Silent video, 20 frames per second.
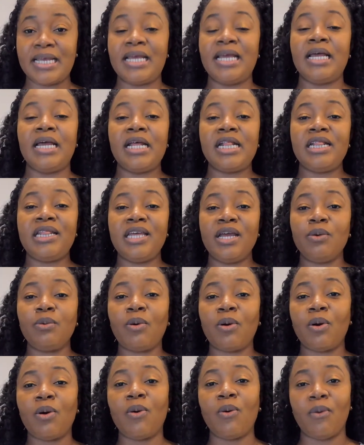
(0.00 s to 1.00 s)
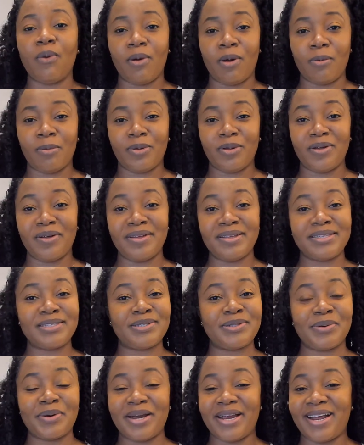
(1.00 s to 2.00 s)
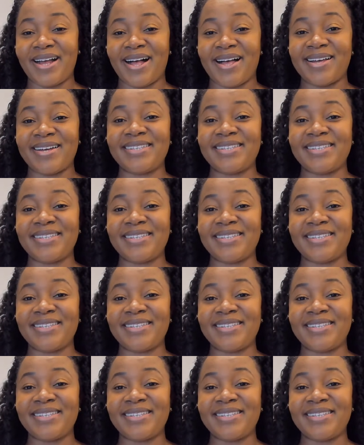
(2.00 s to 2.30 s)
They were horrible. Sorry, guys.